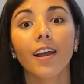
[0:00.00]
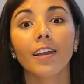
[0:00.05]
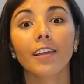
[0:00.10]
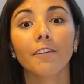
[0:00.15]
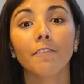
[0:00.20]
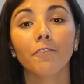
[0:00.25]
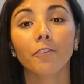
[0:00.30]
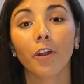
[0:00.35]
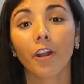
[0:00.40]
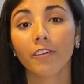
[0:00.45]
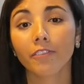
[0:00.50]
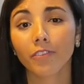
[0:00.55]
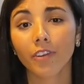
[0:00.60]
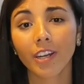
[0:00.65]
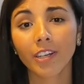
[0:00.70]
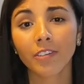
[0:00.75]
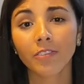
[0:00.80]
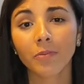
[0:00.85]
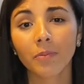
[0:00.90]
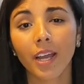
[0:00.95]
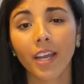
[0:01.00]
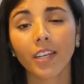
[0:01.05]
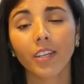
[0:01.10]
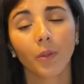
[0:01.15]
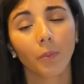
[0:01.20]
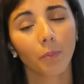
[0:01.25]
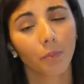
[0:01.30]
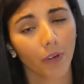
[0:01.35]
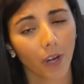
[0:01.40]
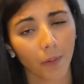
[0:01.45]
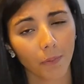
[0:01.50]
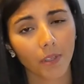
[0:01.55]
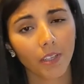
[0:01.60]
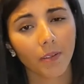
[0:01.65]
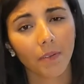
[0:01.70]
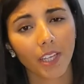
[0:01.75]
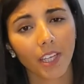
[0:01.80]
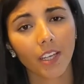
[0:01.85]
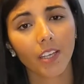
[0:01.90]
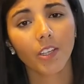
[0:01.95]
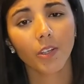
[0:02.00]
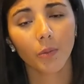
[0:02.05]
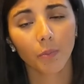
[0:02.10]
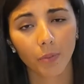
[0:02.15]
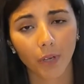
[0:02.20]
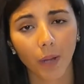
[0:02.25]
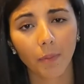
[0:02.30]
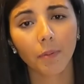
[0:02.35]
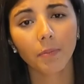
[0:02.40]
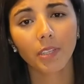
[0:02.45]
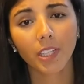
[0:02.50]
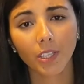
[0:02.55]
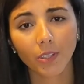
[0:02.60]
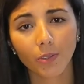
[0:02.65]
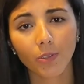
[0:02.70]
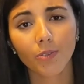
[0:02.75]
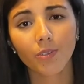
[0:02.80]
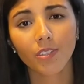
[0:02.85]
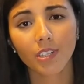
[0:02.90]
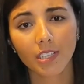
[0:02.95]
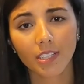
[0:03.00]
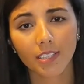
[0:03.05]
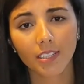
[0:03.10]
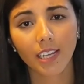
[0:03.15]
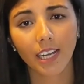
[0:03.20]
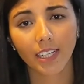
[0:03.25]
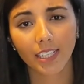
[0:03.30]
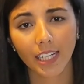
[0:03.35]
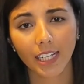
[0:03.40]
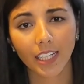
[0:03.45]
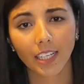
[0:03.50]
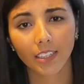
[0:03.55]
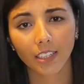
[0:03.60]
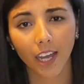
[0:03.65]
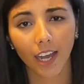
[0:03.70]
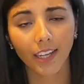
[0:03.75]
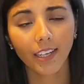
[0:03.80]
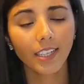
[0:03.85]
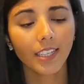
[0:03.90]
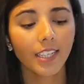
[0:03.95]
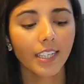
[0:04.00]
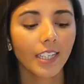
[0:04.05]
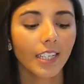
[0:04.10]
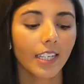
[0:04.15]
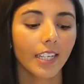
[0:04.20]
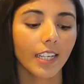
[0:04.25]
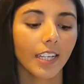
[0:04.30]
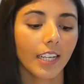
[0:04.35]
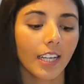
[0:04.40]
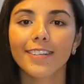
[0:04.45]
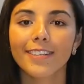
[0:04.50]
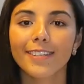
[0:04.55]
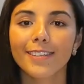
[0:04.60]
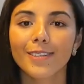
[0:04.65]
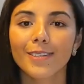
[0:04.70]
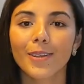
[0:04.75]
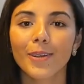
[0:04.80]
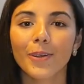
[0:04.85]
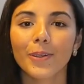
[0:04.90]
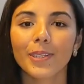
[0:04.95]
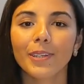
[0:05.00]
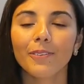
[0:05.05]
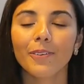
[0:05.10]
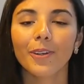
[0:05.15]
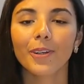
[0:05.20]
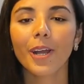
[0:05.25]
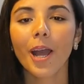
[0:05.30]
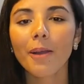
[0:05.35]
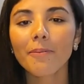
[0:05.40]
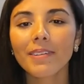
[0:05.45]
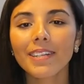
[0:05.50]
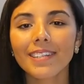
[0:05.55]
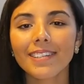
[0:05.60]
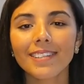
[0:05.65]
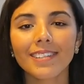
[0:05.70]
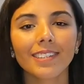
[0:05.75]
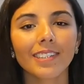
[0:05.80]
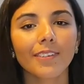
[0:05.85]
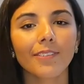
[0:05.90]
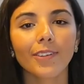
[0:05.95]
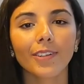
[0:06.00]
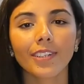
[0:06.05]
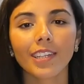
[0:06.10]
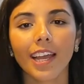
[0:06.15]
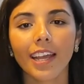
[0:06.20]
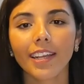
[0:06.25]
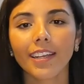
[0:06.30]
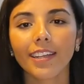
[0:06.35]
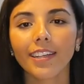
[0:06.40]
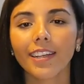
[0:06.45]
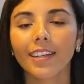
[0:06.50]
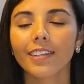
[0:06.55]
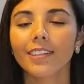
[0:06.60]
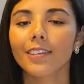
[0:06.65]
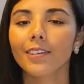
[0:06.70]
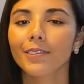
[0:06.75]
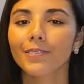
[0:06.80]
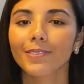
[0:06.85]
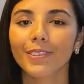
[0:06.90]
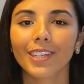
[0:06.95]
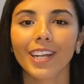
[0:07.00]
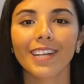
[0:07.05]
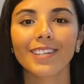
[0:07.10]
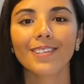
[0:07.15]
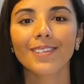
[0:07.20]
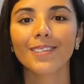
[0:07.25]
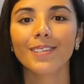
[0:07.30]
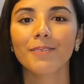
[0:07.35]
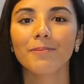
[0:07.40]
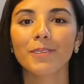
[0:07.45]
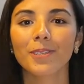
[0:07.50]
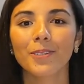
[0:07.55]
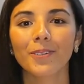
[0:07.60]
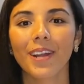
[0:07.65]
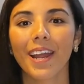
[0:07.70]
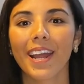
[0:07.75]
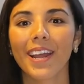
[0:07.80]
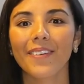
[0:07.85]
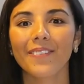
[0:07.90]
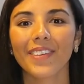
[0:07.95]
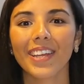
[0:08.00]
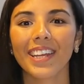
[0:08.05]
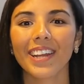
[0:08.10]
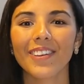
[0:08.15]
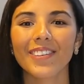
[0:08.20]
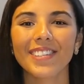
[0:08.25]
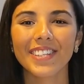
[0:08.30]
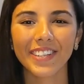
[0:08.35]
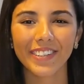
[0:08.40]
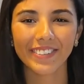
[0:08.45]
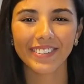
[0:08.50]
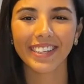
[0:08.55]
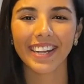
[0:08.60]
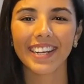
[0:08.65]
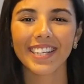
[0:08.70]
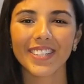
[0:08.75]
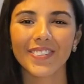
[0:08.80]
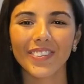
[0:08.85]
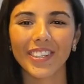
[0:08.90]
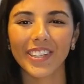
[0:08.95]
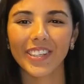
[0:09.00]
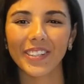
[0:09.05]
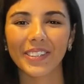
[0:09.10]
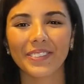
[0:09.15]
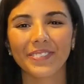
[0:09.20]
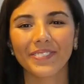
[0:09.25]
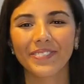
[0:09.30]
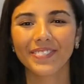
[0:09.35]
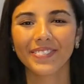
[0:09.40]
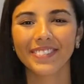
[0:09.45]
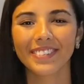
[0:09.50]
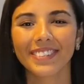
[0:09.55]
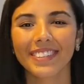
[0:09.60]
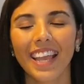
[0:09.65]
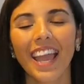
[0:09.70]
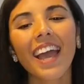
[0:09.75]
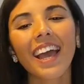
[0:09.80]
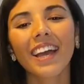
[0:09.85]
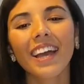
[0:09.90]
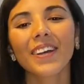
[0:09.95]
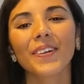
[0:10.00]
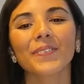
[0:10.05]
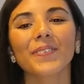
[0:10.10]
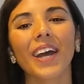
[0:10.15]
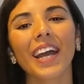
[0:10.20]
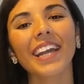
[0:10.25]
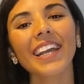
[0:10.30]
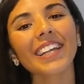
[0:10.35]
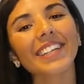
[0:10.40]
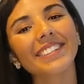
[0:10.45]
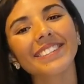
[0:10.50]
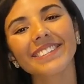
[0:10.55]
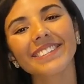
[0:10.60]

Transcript: If you're a friend of mine, you probably use this technique a lot. So leave your comments, leave your like, and don't forget to subscribe, and I'll see you in the next video. Bye!